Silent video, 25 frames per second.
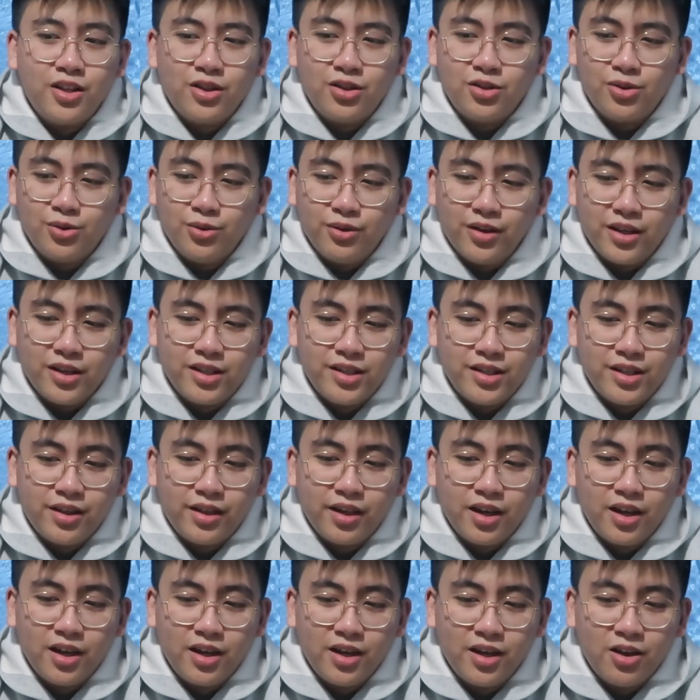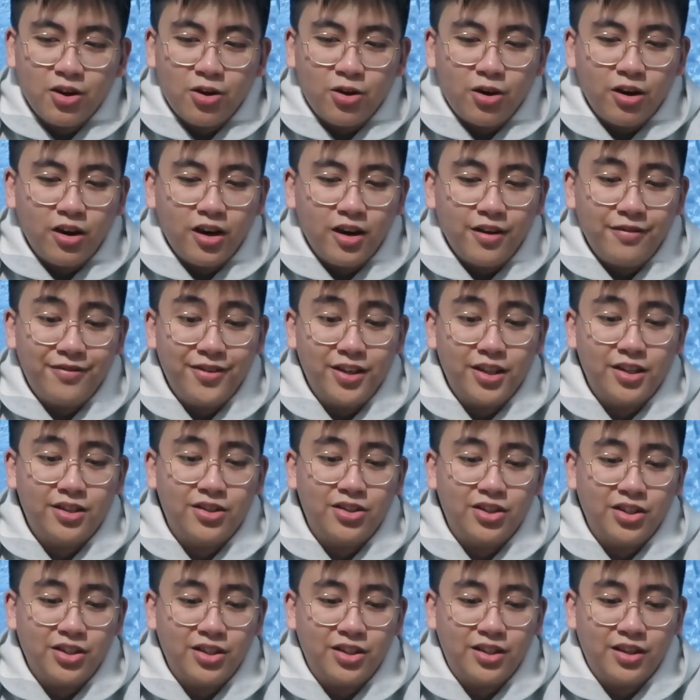into this thing or if it
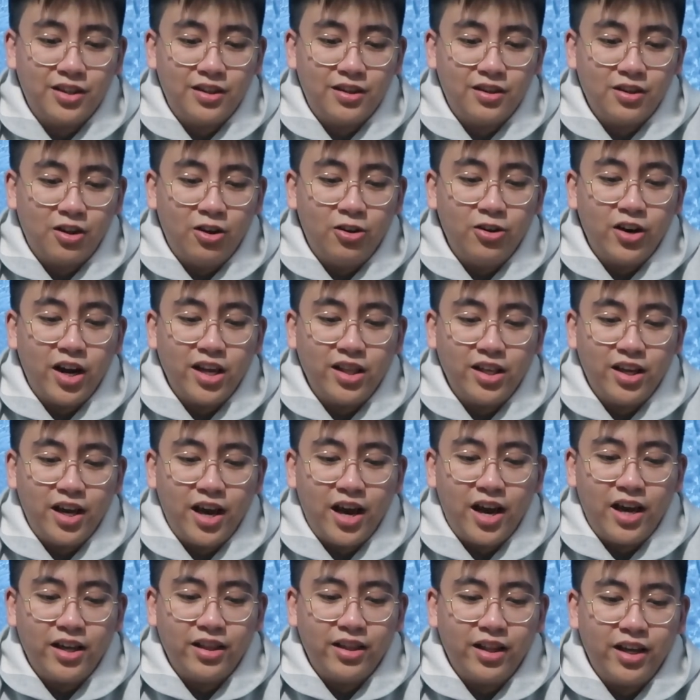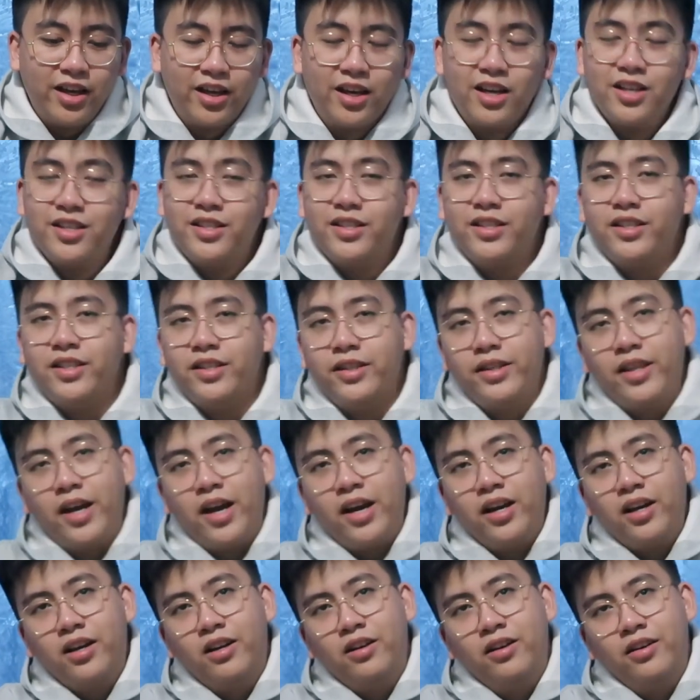just already had like a
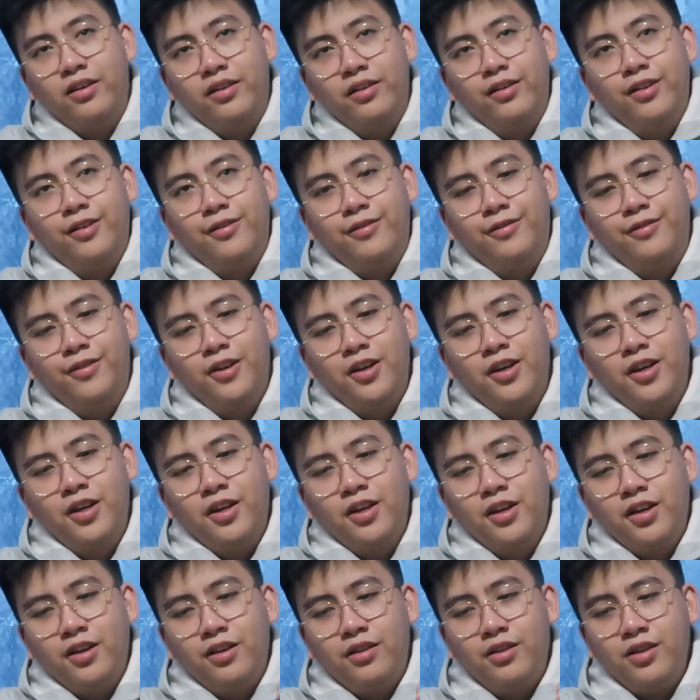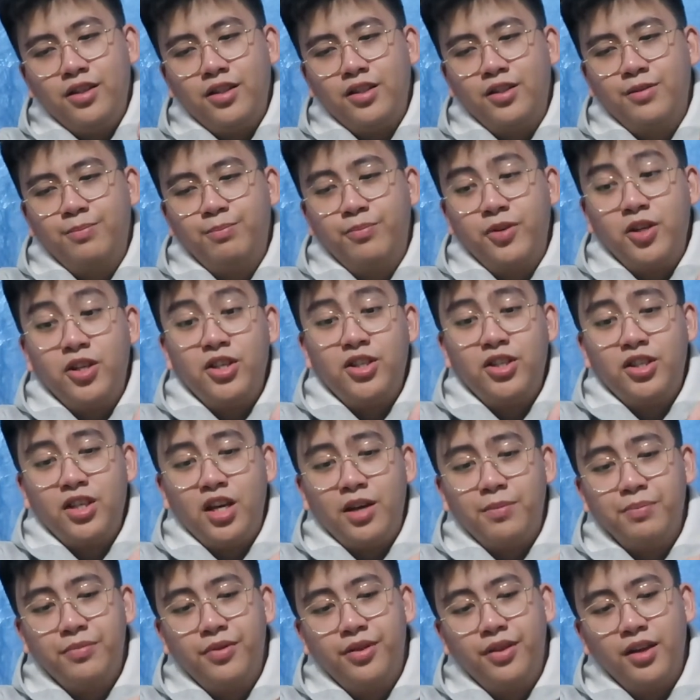stack of these
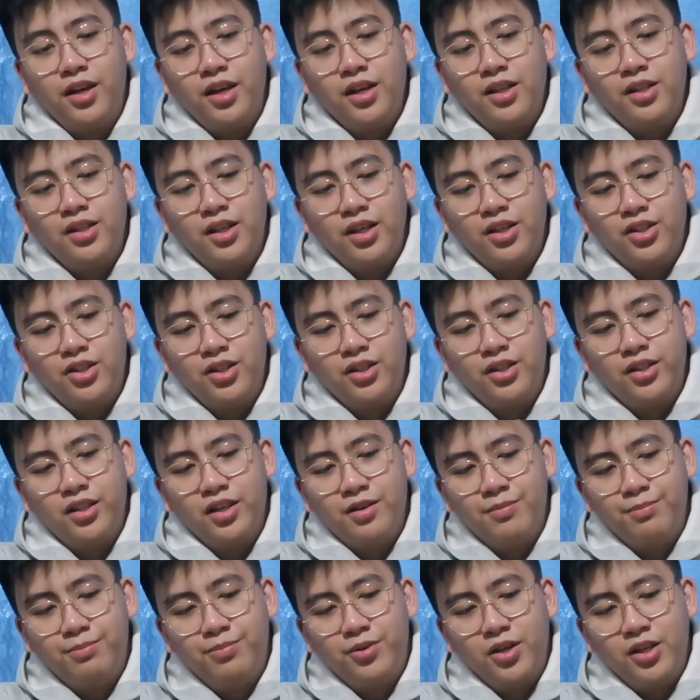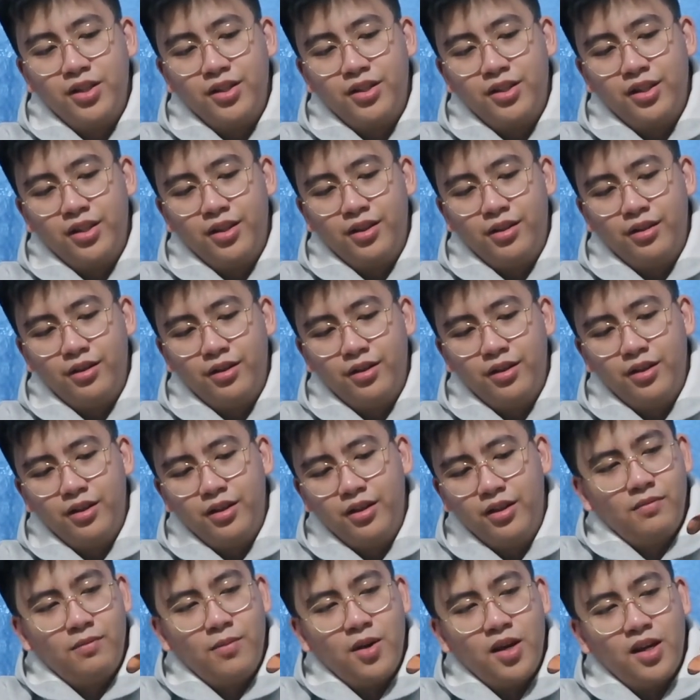pre-shaped things and just imprinted
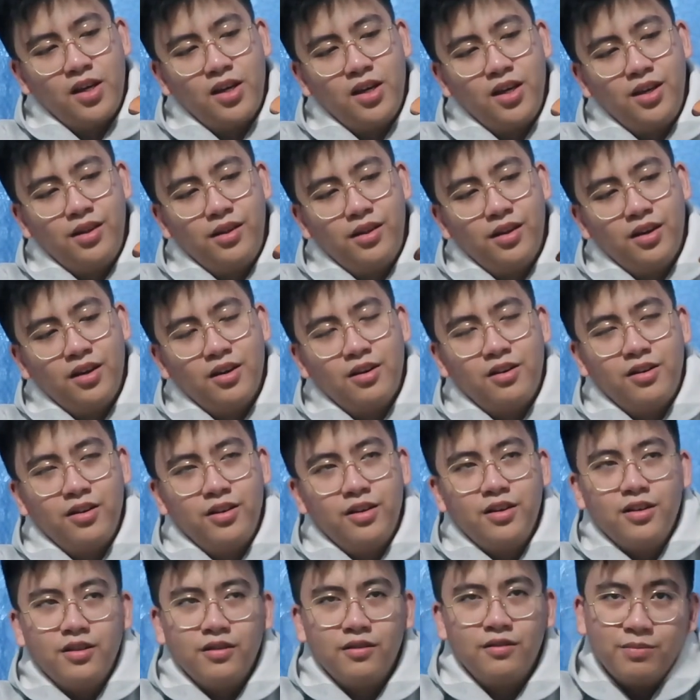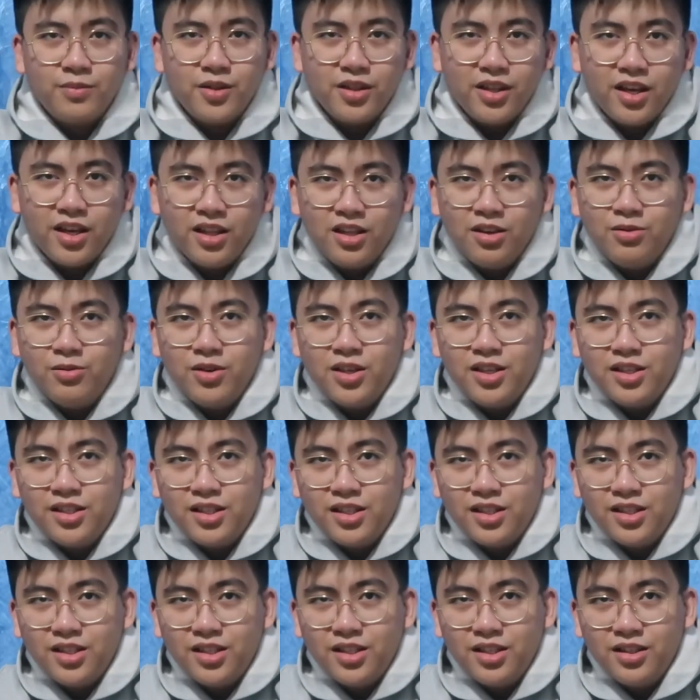the Mickey thing on it. But anyways,
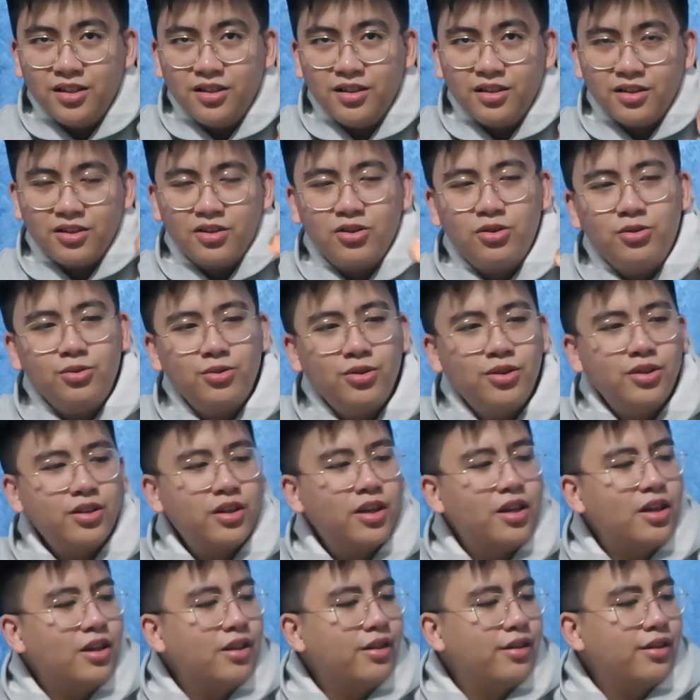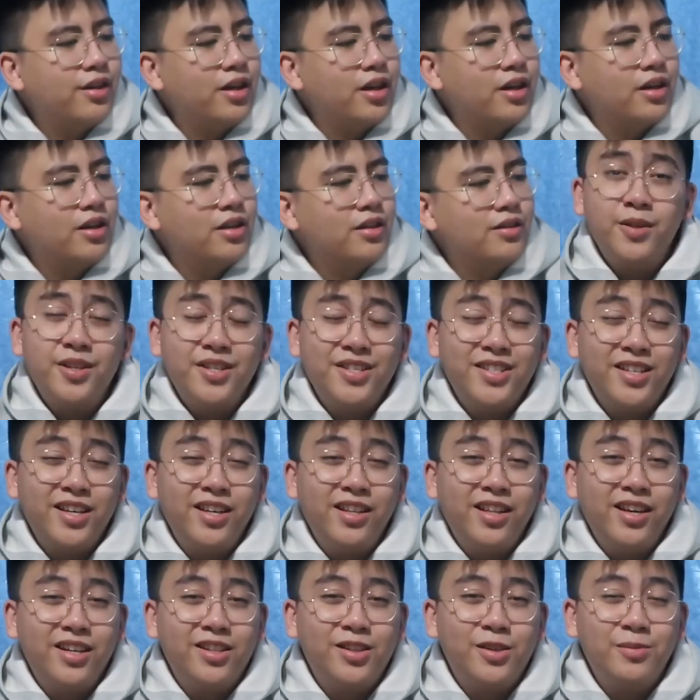it's still a cool looking thing. Plus,
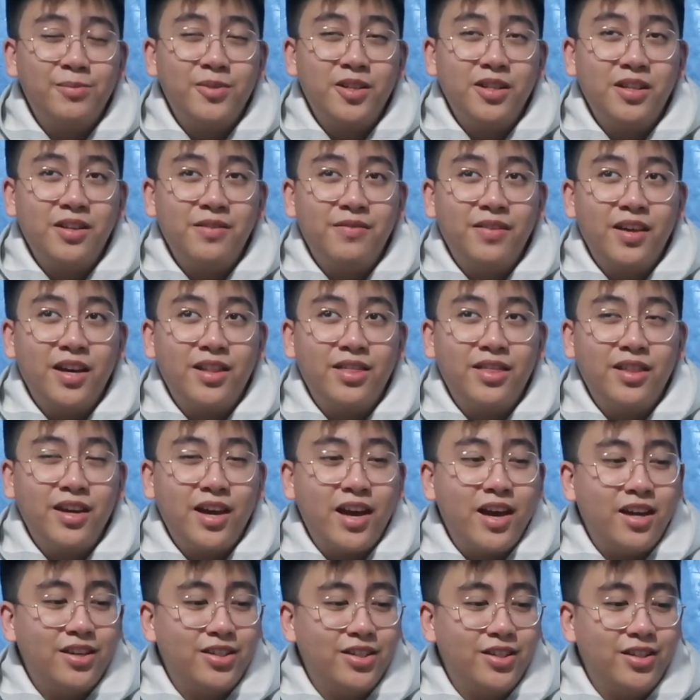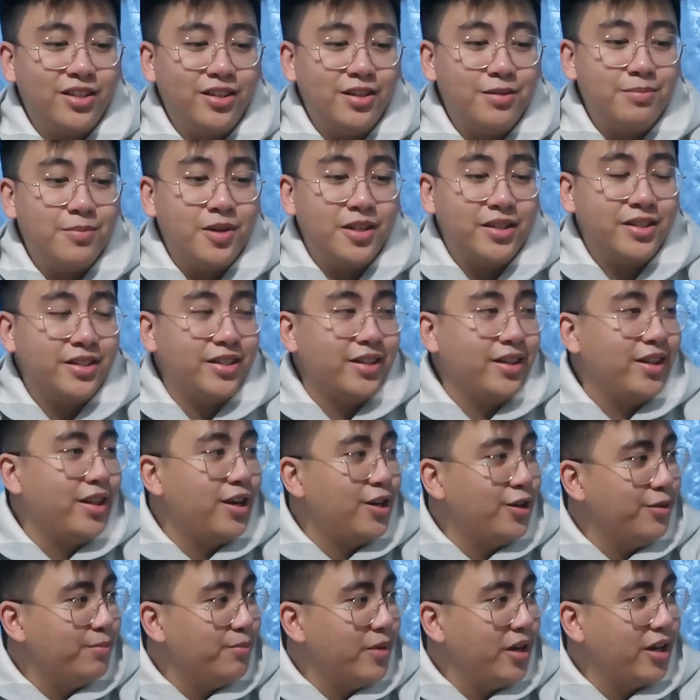I like to believe that they actually melted
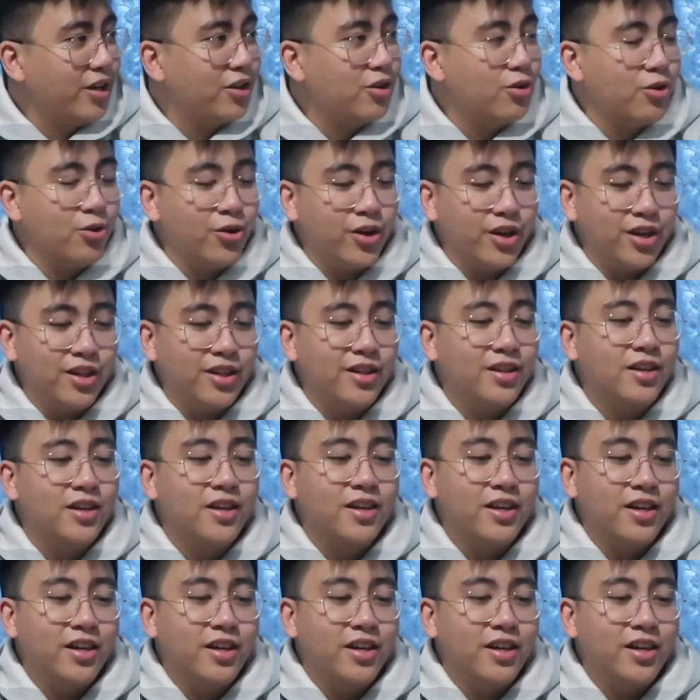down my coin